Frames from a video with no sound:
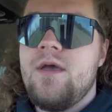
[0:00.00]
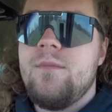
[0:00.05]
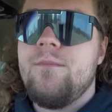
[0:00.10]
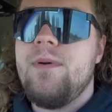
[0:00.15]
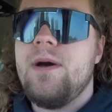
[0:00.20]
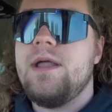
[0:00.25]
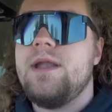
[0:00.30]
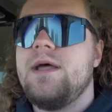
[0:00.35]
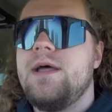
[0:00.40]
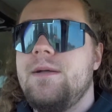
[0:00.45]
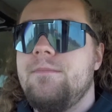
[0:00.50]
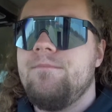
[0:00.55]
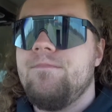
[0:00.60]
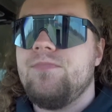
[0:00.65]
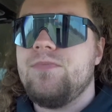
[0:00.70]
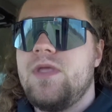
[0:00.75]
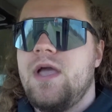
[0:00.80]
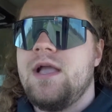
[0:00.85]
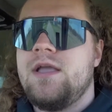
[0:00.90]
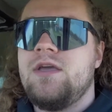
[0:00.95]
but
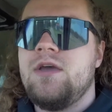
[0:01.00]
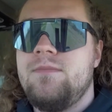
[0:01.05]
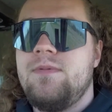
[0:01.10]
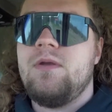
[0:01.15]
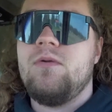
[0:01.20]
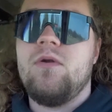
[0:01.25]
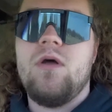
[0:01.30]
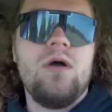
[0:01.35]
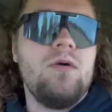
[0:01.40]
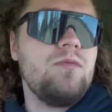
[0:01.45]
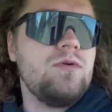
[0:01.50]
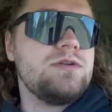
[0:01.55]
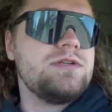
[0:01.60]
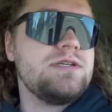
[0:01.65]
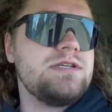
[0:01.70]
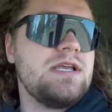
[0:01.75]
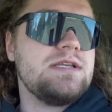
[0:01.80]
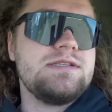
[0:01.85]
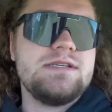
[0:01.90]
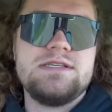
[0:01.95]
I could be wrong. We'll
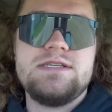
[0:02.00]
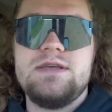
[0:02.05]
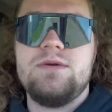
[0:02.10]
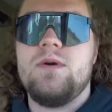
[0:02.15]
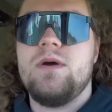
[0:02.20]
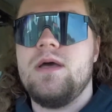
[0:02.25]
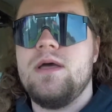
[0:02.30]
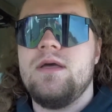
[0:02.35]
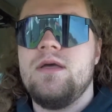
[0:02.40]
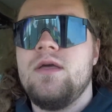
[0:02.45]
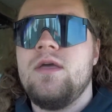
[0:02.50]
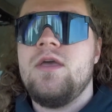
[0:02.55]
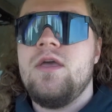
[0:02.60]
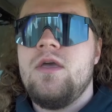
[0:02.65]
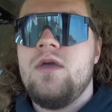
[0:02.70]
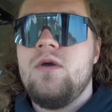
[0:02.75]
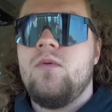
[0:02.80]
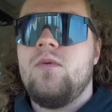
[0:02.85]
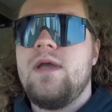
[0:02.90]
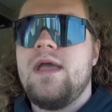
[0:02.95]
just have to see what
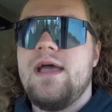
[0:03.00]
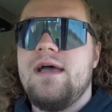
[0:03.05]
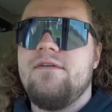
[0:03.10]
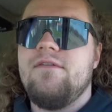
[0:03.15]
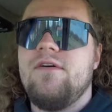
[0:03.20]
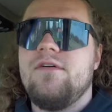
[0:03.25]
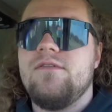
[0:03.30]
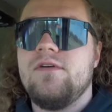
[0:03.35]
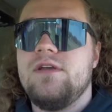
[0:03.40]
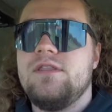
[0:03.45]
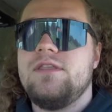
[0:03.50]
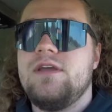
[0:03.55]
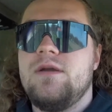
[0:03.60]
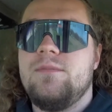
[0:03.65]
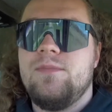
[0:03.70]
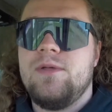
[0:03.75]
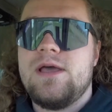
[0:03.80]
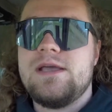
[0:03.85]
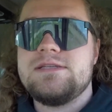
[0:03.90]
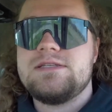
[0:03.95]
we have over at their
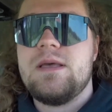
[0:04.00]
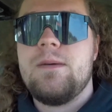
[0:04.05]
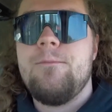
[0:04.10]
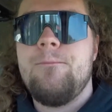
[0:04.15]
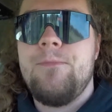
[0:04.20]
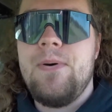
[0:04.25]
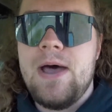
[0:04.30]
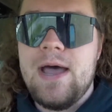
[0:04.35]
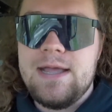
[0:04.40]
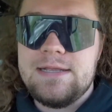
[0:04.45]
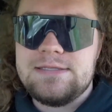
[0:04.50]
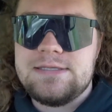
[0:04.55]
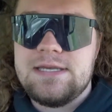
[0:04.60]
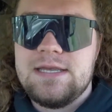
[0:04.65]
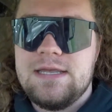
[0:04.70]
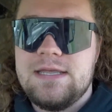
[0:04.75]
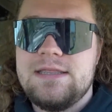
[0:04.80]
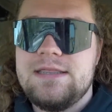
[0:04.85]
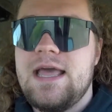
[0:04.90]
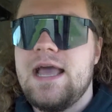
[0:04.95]
place. But
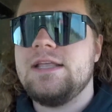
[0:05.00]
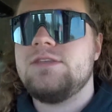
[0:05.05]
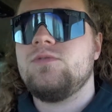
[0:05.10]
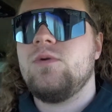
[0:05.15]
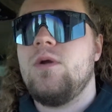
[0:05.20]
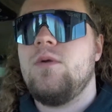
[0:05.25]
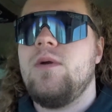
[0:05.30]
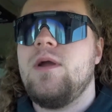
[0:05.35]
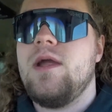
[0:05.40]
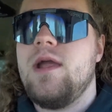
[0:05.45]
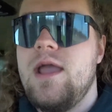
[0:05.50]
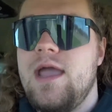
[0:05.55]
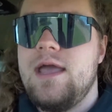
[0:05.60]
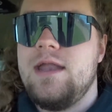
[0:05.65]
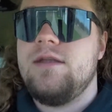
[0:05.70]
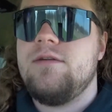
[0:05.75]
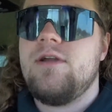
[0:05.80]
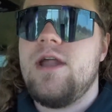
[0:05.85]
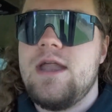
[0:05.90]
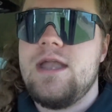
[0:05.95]
that's where we're
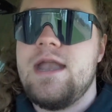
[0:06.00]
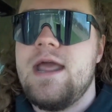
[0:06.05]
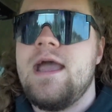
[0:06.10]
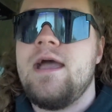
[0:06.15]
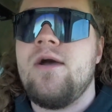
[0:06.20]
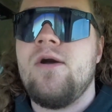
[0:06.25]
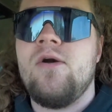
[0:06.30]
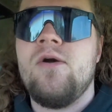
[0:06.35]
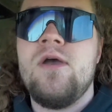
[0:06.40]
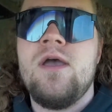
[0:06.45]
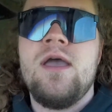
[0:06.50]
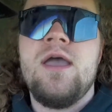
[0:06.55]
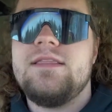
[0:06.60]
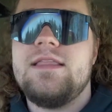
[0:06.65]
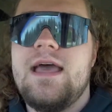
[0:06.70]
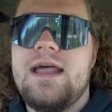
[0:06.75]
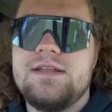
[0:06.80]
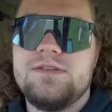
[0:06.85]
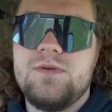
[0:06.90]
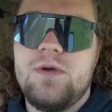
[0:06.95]
headed right now.
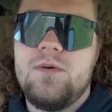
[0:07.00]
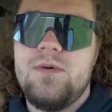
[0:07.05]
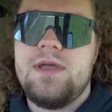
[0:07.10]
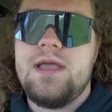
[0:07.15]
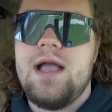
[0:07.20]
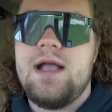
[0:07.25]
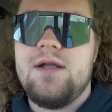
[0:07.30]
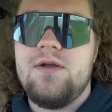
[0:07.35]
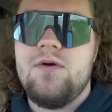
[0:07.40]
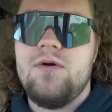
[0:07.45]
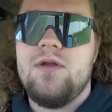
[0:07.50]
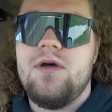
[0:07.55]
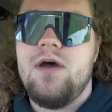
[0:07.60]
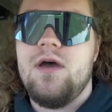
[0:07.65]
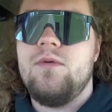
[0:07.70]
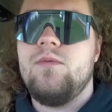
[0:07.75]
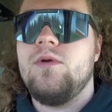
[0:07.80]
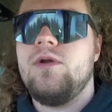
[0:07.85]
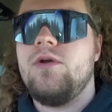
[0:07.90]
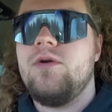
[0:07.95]
That is what we got going
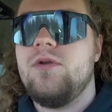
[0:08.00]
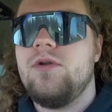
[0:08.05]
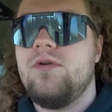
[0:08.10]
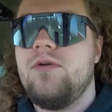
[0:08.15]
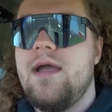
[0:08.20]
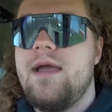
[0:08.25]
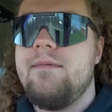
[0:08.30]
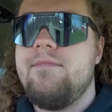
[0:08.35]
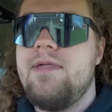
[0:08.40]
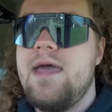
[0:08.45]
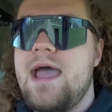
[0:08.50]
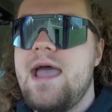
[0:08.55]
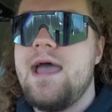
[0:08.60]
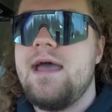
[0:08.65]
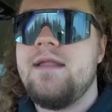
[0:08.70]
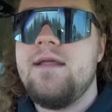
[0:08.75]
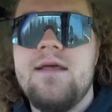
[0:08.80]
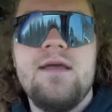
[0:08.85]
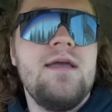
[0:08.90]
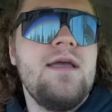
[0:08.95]
on. We're going to grab
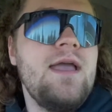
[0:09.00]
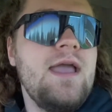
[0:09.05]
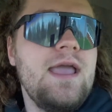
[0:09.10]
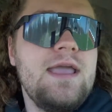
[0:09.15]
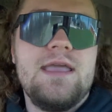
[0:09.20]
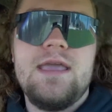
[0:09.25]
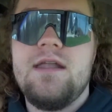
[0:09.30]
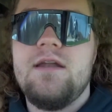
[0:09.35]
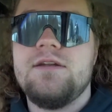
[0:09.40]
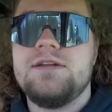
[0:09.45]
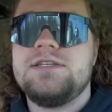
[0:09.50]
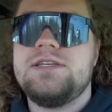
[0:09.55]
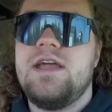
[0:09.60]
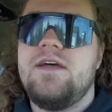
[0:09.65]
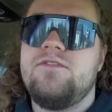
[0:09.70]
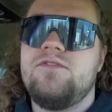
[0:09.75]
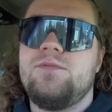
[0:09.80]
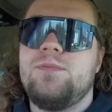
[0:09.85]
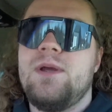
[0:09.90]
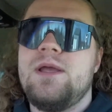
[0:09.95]
that and get our
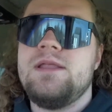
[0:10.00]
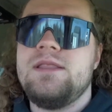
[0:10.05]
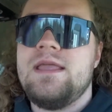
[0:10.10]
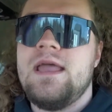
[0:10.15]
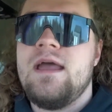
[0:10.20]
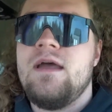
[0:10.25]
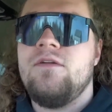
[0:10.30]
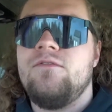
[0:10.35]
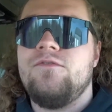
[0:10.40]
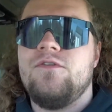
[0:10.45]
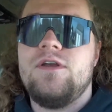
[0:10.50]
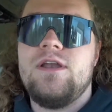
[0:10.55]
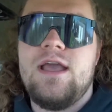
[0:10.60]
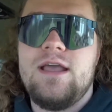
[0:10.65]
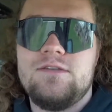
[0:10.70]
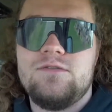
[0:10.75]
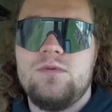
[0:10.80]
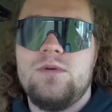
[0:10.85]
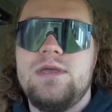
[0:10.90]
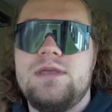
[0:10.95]
stuff sprayed down for
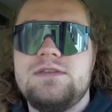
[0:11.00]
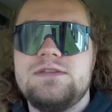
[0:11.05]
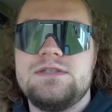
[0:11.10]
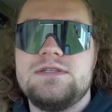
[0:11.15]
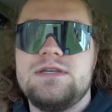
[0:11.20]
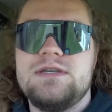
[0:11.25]
next week's